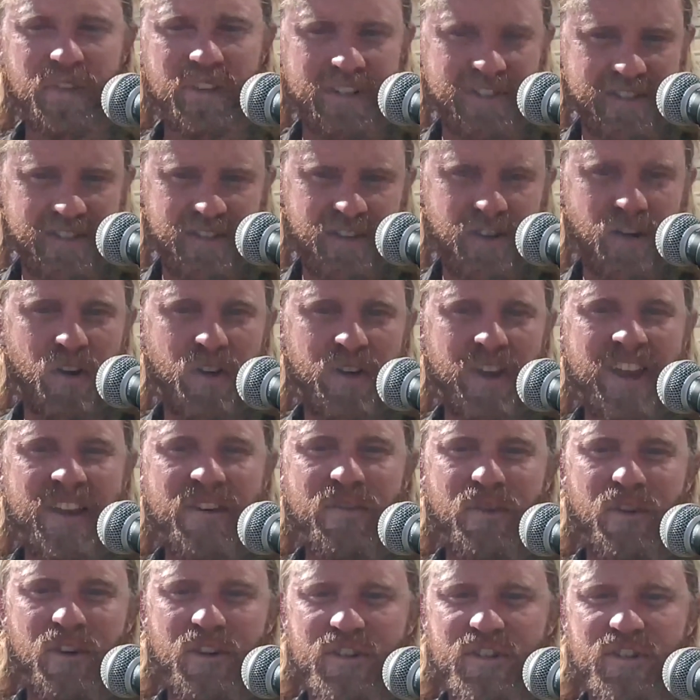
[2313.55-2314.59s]
It's called
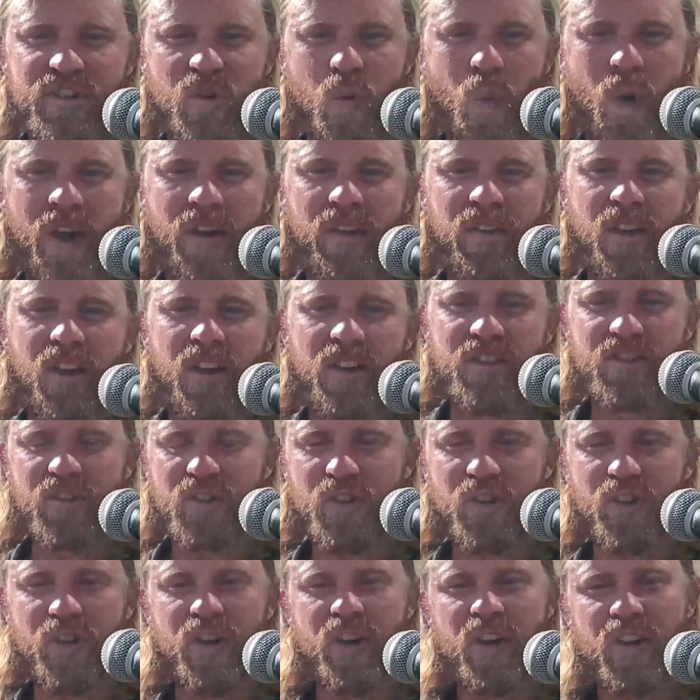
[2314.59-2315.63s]
inverse square law. So
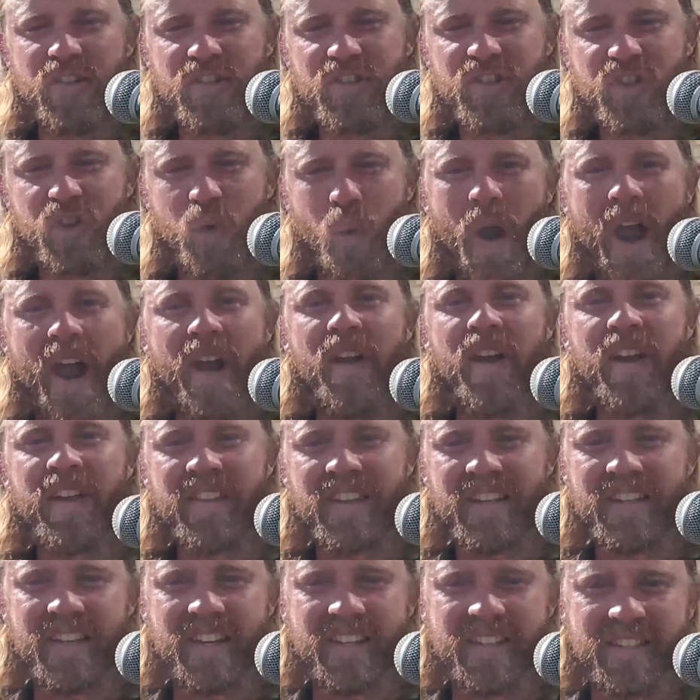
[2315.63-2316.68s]
you're squaring
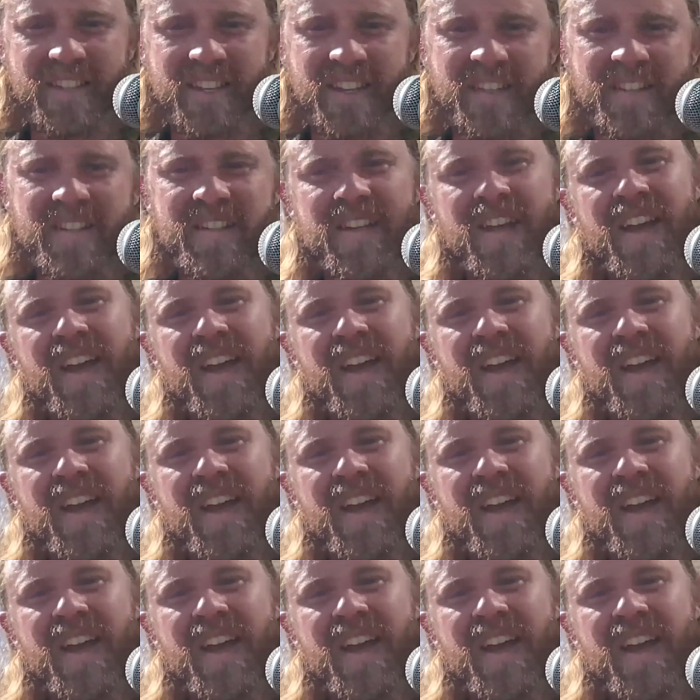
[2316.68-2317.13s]
the distance,